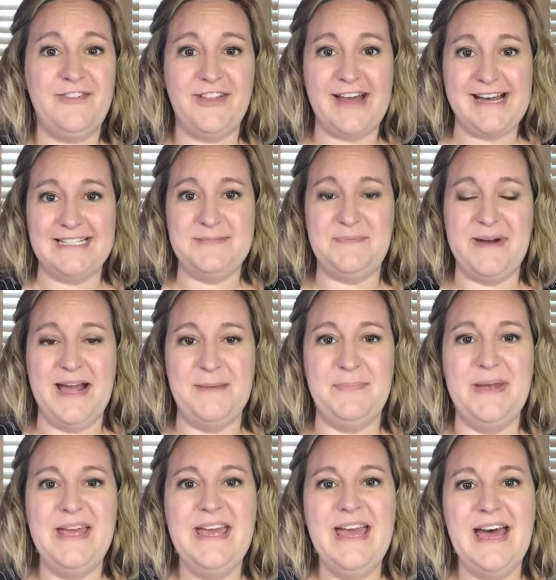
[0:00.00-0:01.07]
class prep.
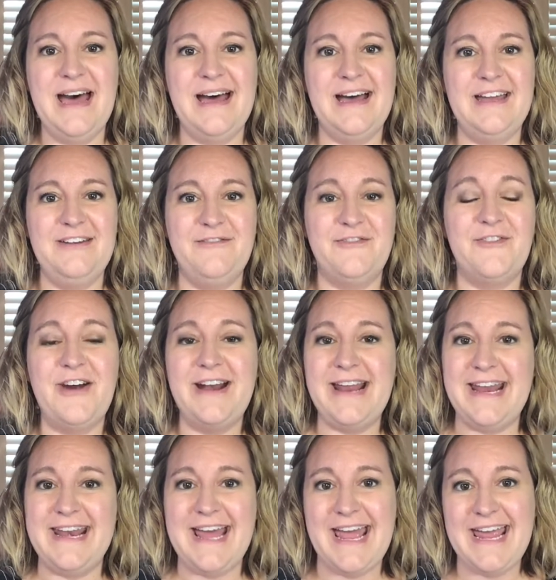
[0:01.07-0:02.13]
On
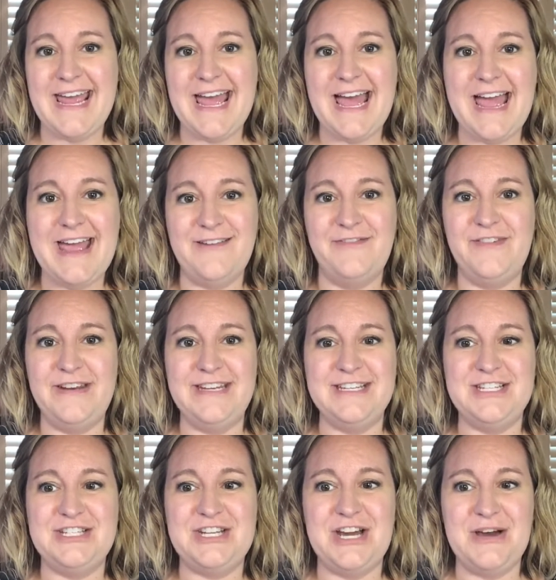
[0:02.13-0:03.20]
Friday night, I
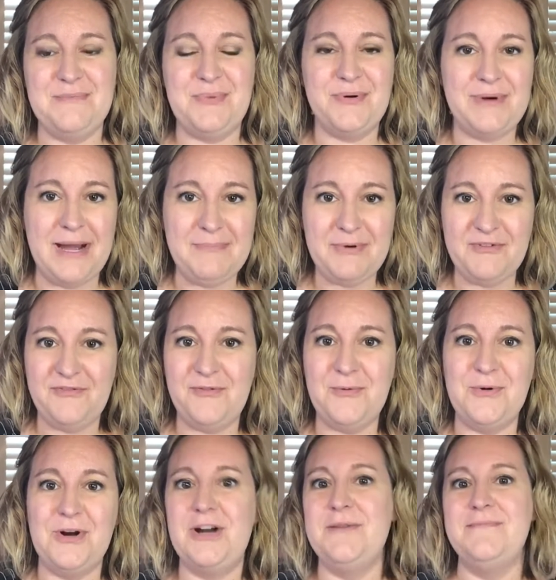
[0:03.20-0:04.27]
finished up prep
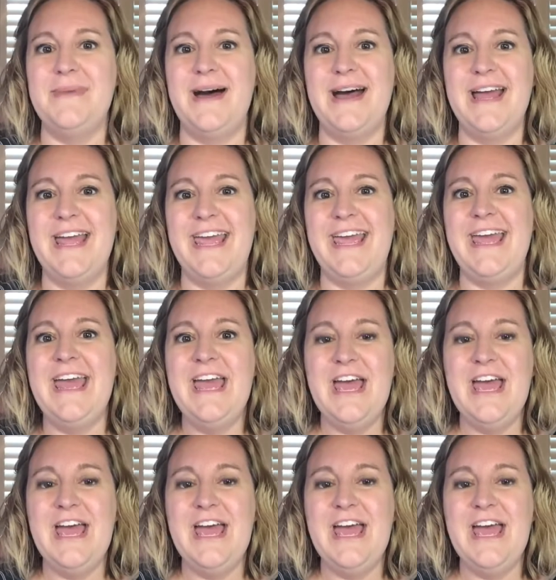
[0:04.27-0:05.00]
for my